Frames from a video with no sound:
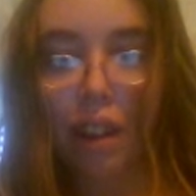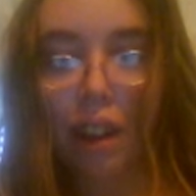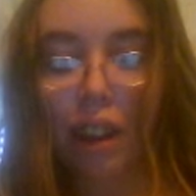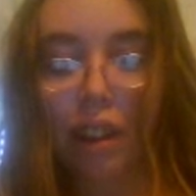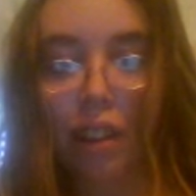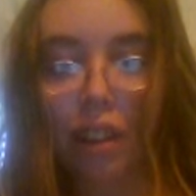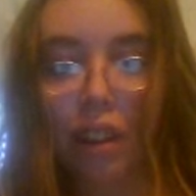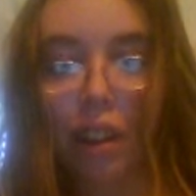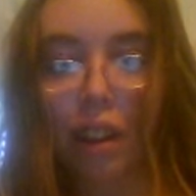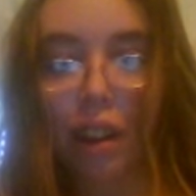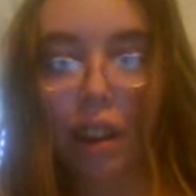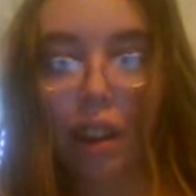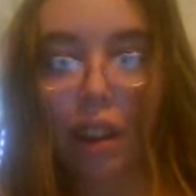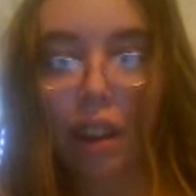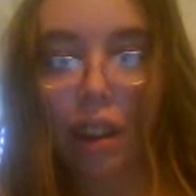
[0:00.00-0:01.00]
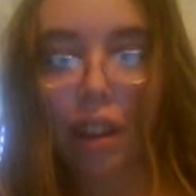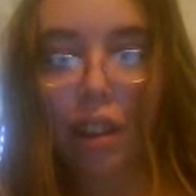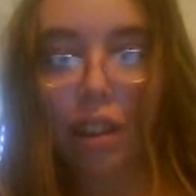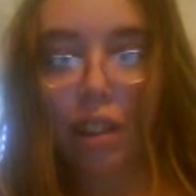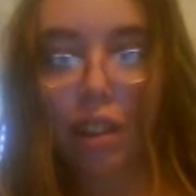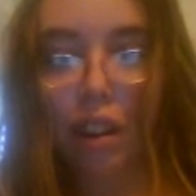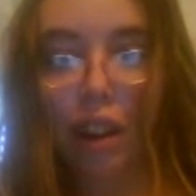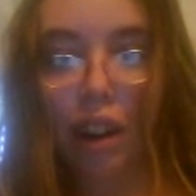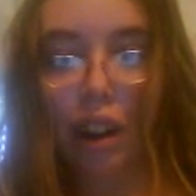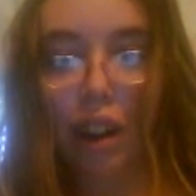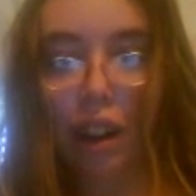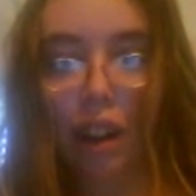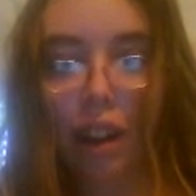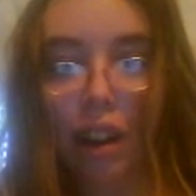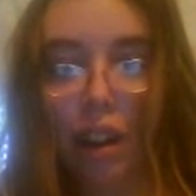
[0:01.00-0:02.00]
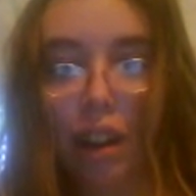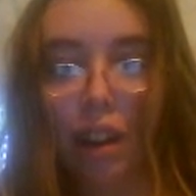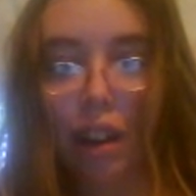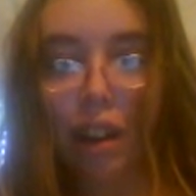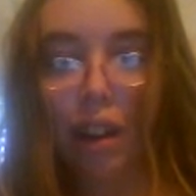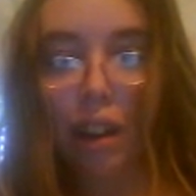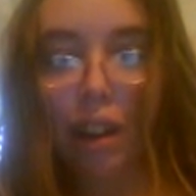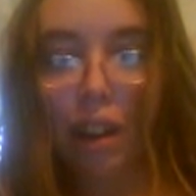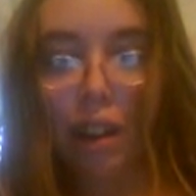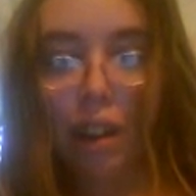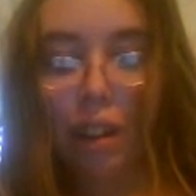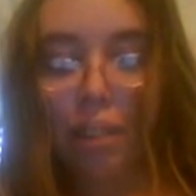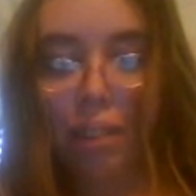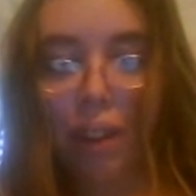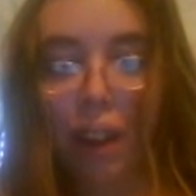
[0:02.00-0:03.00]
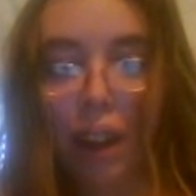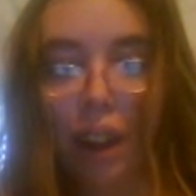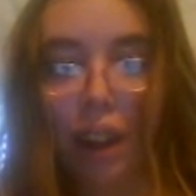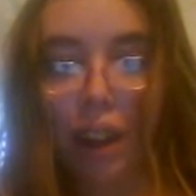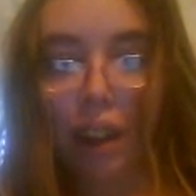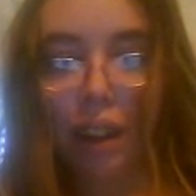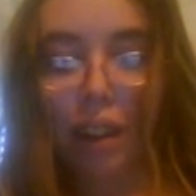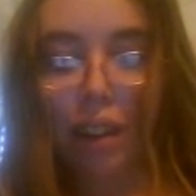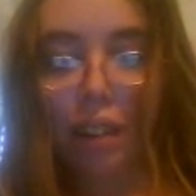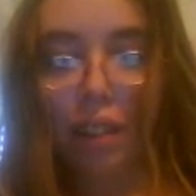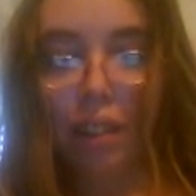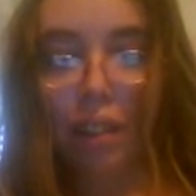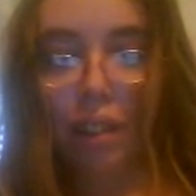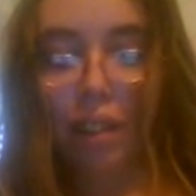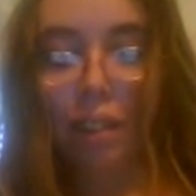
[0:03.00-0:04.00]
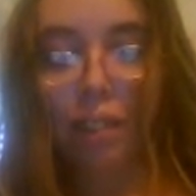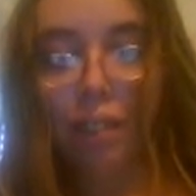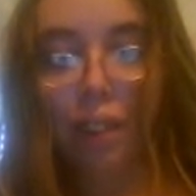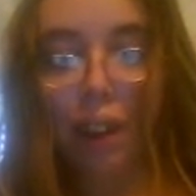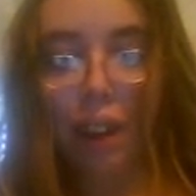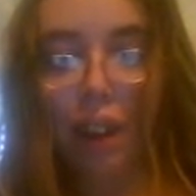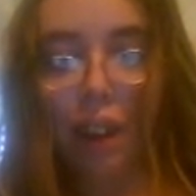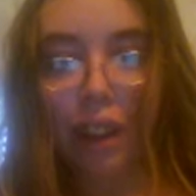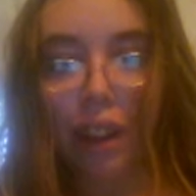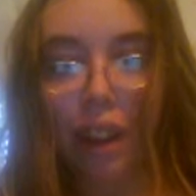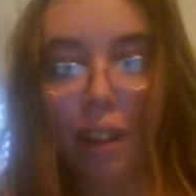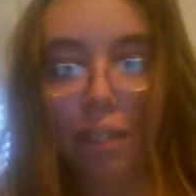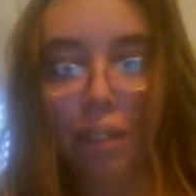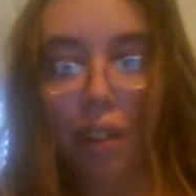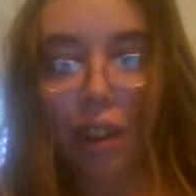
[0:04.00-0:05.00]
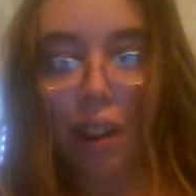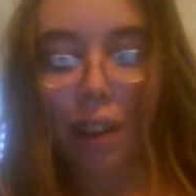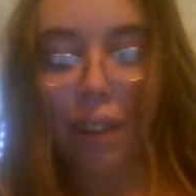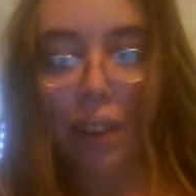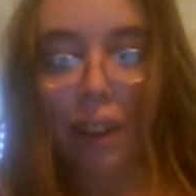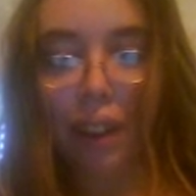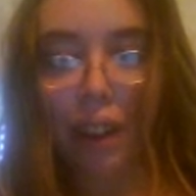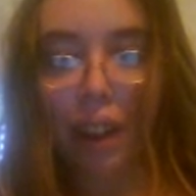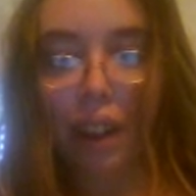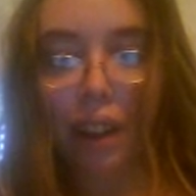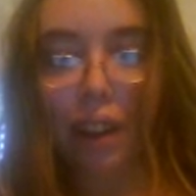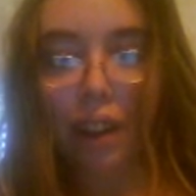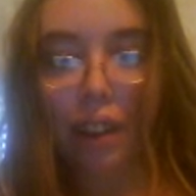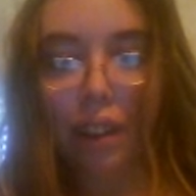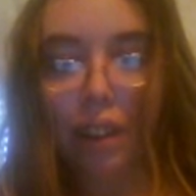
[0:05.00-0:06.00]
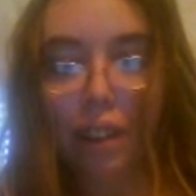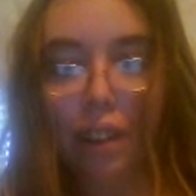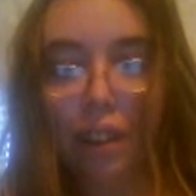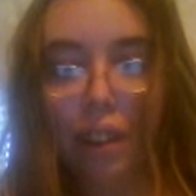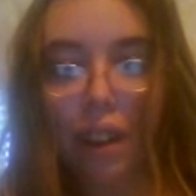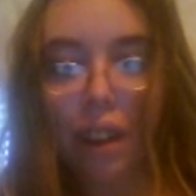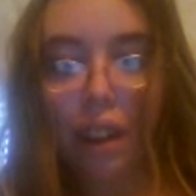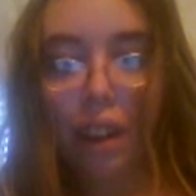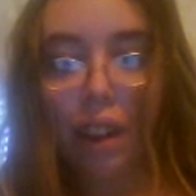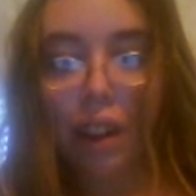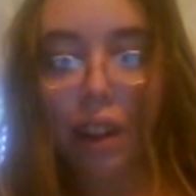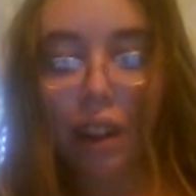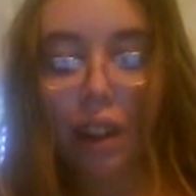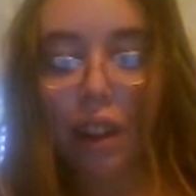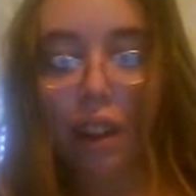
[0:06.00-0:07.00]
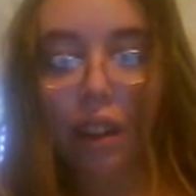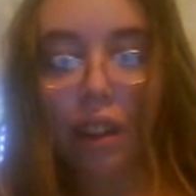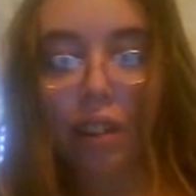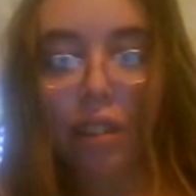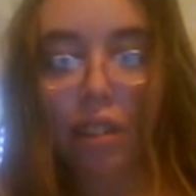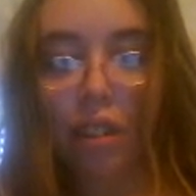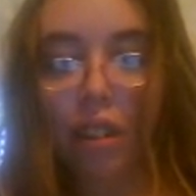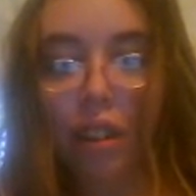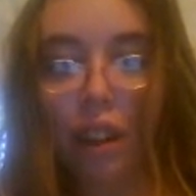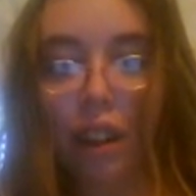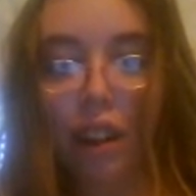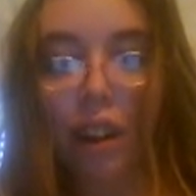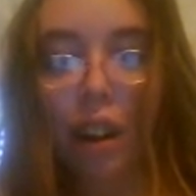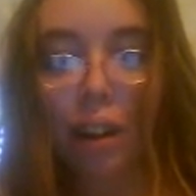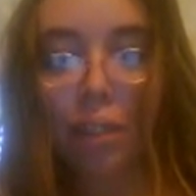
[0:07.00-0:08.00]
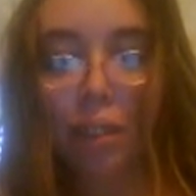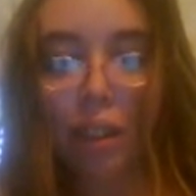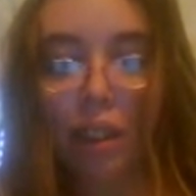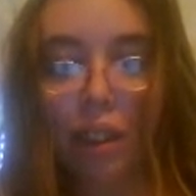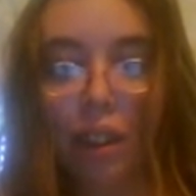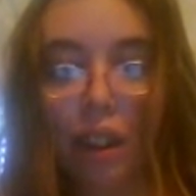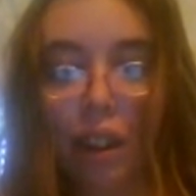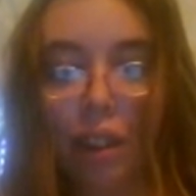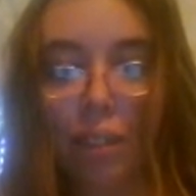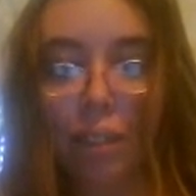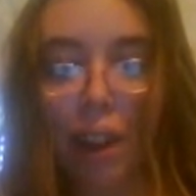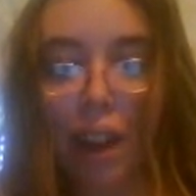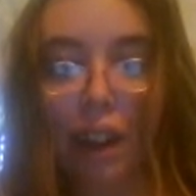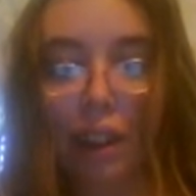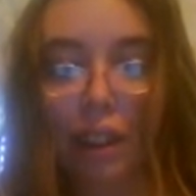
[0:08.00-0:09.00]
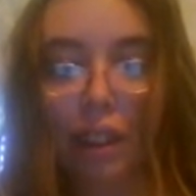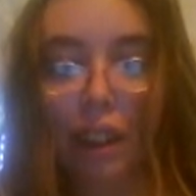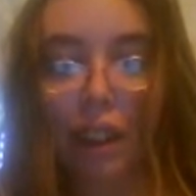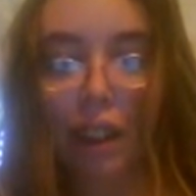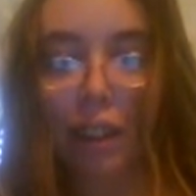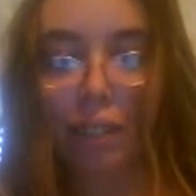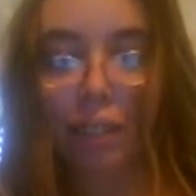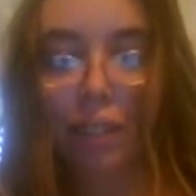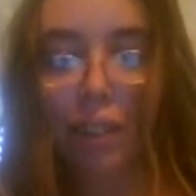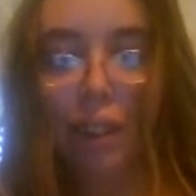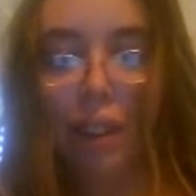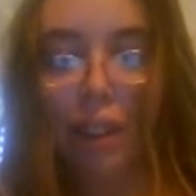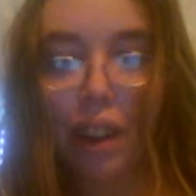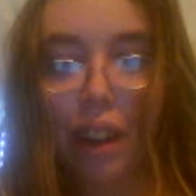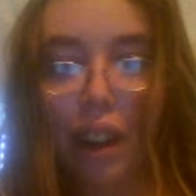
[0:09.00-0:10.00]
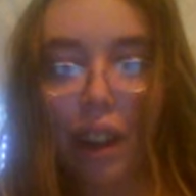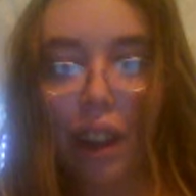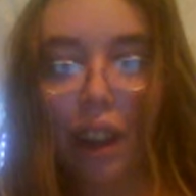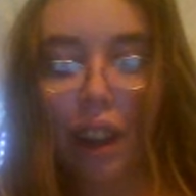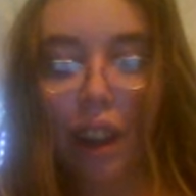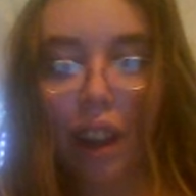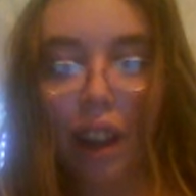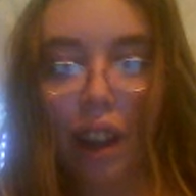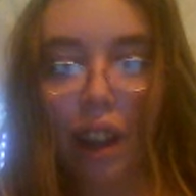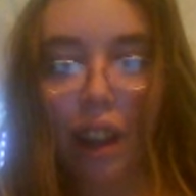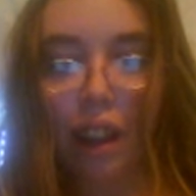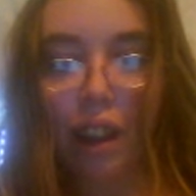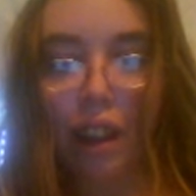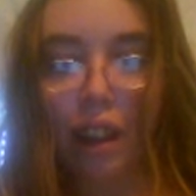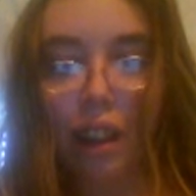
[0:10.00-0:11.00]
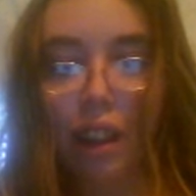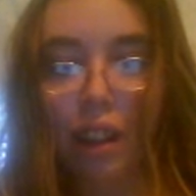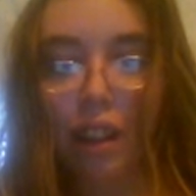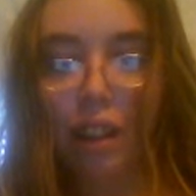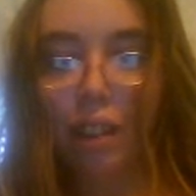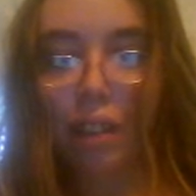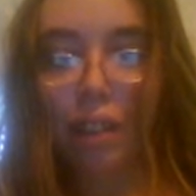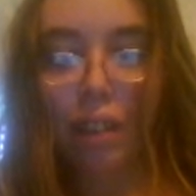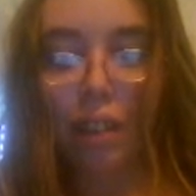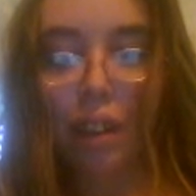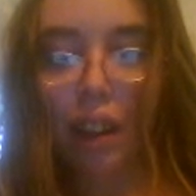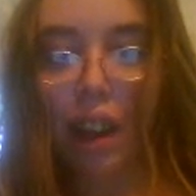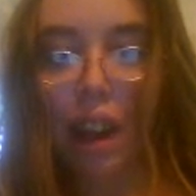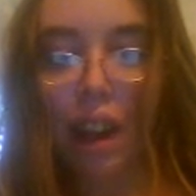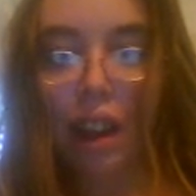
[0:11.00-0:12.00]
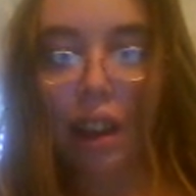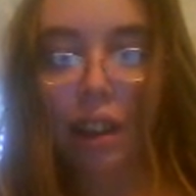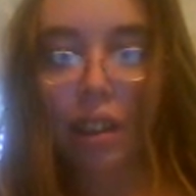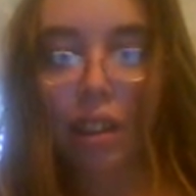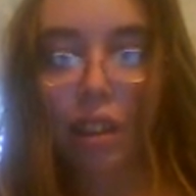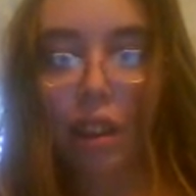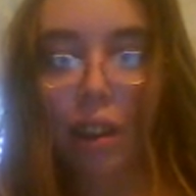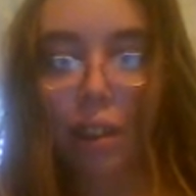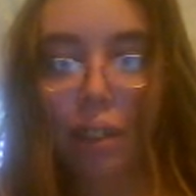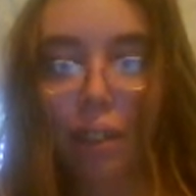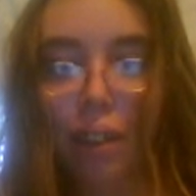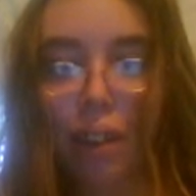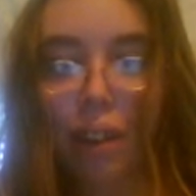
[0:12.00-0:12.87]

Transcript: He's gonna start being avoiding them too and then there and it's just like harm is going to come back to him and yeah so